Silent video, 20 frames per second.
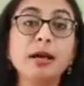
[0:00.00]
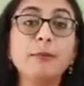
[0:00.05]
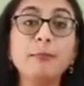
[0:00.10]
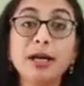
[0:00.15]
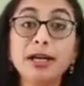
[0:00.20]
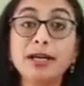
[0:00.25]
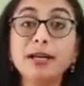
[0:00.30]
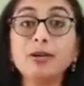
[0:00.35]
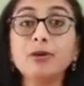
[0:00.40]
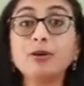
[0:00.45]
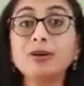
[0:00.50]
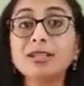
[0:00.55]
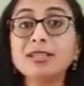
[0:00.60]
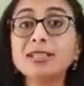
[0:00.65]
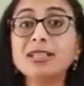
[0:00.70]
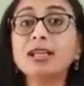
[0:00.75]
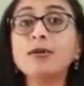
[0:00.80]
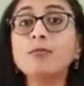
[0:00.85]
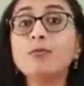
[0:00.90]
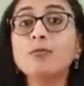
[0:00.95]
But you can
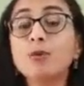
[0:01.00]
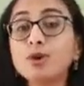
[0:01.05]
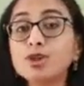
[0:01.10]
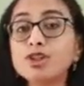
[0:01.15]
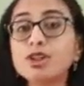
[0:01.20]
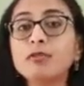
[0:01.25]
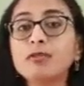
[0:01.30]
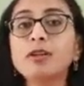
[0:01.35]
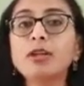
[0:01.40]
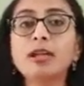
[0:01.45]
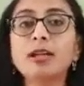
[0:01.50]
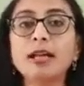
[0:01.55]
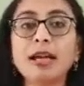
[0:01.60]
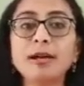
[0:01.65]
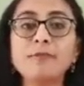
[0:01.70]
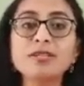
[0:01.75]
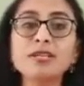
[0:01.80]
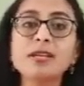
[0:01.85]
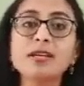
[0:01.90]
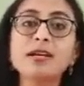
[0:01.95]
see most of the
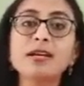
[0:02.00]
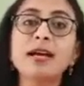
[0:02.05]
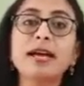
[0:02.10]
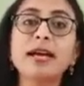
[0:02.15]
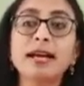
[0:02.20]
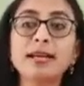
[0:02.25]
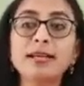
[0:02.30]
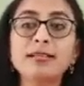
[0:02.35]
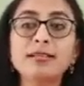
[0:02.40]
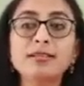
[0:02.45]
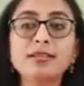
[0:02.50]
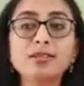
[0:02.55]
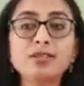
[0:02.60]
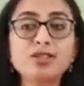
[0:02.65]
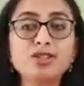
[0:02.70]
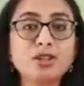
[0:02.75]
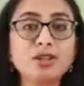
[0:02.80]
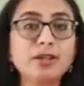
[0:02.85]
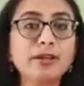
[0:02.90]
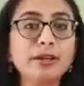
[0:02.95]
times it is the
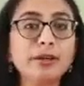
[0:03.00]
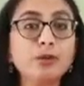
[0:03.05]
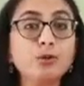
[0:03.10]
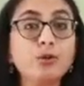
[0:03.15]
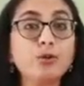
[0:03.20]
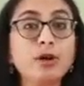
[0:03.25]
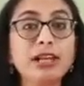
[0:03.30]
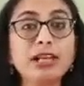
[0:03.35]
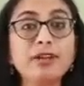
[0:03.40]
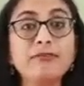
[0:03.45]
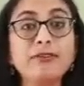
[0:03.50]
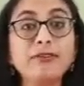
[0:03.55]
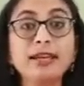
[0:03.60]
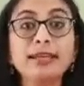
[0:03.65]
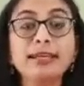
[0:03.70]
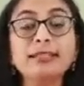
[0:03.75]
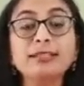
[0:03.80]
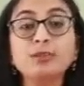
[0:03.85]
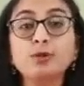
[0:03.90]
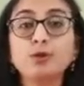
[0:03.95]
children who are living
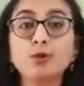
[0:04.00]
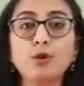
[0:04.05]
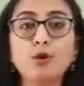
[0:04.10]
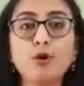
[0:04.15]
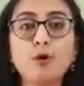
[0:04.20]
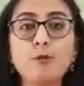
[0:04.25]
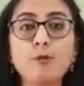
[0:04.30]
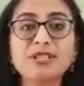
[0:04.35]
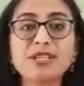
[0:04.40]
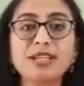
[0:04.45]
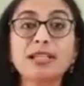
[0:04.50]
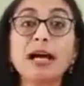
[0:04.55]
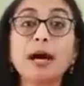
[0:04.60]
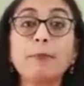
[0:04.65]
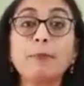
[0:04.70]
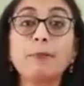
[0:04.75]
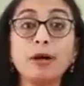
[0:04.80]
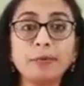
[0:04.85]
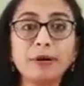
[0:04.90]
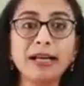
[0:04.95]
in these good homes, in the
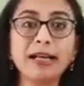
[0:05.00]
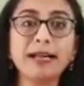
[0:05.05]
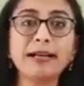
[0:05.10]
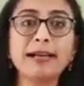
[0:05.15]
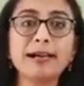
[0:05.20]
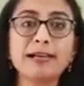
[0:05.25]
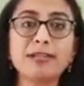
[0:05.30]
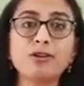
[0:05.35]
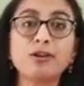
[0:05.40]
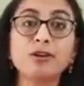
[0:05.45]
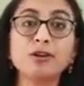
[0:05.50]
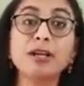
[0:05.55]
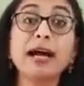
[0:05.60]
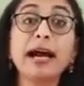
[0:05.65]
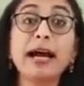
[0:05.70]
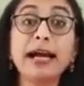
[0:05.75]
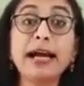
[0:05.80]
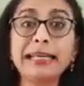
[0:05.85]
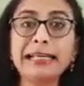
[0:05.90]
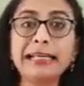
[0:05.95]
upper middle class or in the
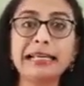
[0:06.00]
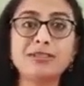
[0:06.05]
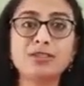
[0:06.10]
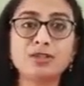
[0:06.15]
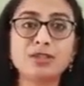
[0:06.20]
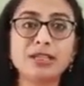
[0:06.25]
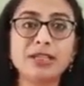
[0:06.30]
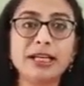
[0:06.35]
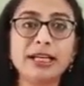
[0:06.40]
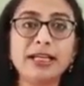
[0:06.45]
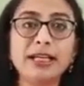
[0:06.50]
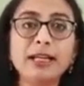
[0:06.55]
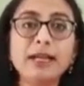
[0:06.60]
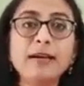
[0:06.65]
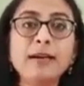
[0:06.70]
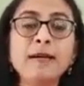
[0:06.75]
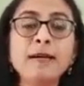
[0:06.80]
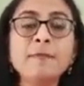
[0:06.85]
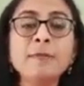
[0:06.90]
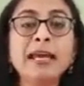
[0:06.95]
high class
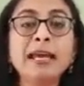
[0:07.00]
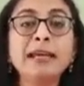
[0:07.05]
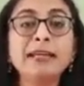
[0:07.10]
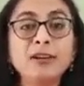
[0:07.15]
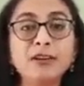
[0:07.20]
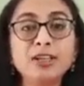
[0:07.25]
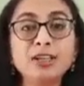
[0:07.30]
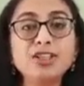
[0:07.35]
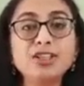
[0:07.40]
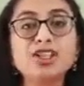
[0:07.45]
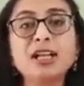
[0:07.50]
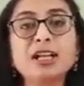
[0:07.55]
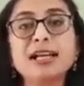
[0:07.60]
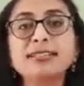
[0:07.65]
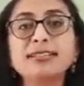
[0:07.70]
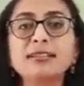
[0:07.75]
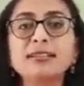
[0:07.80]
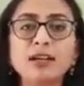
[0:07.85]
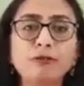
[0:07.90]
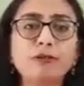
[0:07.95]
society, in the rich
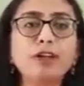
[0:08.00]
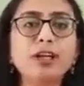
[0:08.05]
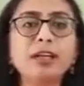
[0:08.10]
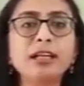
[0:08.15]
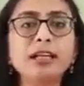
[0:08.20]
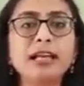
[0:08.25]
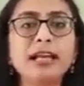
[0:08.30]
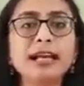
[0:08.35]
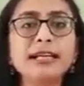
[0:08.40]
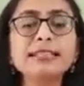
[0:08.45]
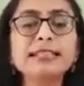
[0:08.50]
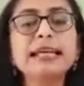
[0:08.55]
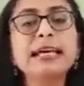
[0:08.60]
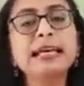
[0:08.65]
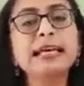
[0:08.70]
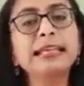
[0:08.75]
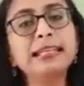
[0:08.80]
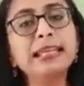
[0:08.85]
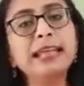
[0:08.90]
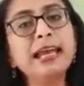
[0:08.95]
class, in the affluent class,
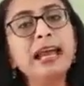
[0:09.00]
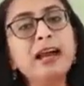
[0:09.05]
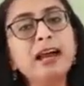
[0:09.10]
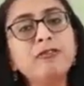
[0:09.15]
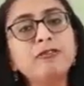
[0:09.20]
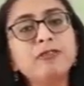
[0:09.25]
they have